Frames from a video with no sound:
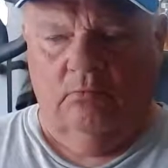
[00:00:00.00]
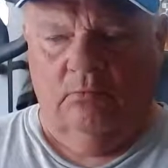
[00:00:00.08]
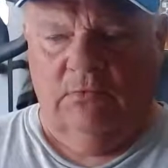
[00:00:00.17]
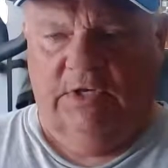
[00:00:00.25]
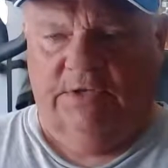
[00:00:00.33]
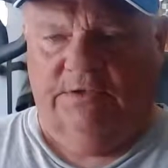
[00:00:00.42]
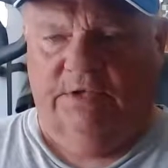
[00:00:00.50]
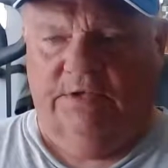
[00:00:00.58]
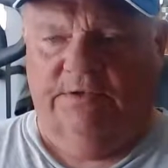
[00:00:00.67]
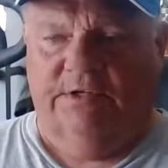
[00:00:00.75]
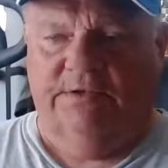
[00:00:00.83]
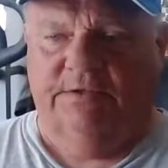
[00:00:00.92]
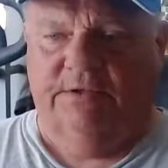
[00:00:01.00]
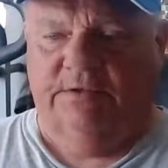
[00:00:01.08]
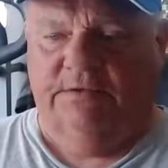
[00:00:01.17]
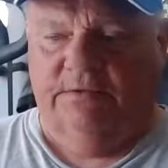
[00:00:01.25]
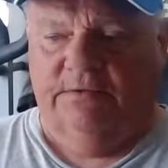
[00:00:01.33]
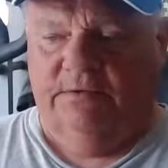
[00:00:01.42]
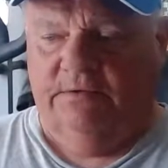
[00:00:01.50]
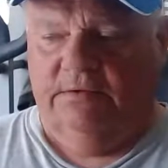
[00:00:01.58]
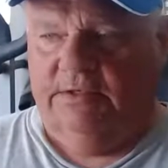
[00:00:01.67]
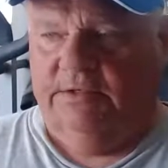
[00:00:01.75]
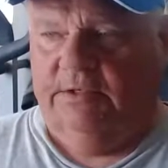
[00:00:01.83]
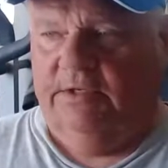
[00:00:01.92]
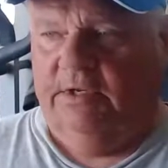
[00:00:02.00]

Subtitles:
Test, test, test, test. Testing.